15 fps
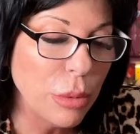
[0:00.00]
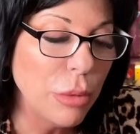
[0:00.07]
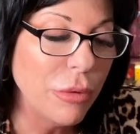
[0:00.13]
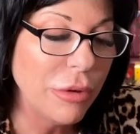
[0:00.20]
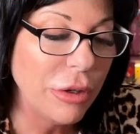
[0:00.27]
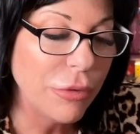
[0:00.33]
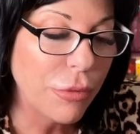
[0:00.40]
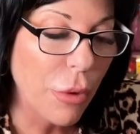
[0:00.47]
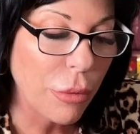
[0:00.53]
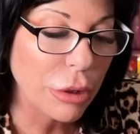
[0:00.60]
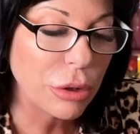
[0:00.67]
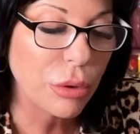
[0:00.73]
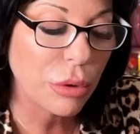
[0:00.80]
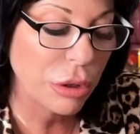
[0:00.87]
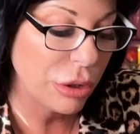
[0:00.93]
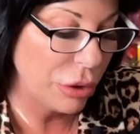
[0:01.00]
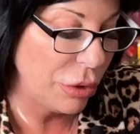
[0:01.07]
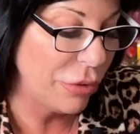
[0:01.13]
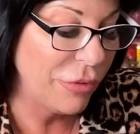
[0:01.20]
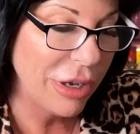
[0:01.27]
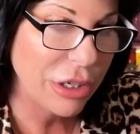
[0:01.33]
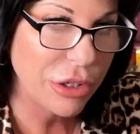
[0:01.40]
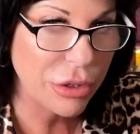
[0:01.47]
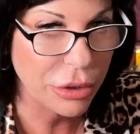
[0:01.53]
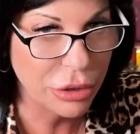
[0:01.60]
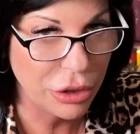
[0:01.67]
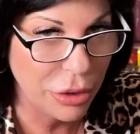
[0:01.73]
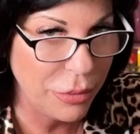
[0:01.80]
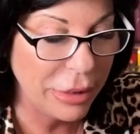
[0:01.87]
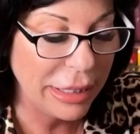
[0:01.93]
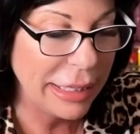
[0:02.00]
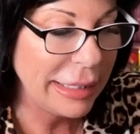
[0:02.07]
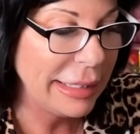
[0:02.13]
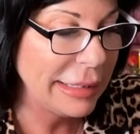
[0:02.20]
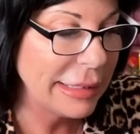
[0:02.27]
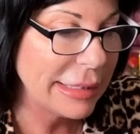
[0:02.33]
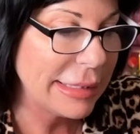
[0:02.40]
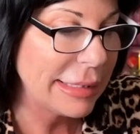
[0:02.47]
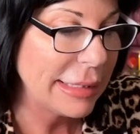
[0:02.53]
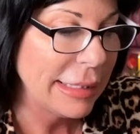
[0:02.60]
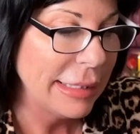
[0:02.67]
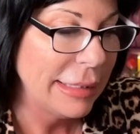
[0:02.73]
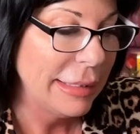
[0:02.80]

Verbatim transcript: you moving forward towards new ventures, new beginnings.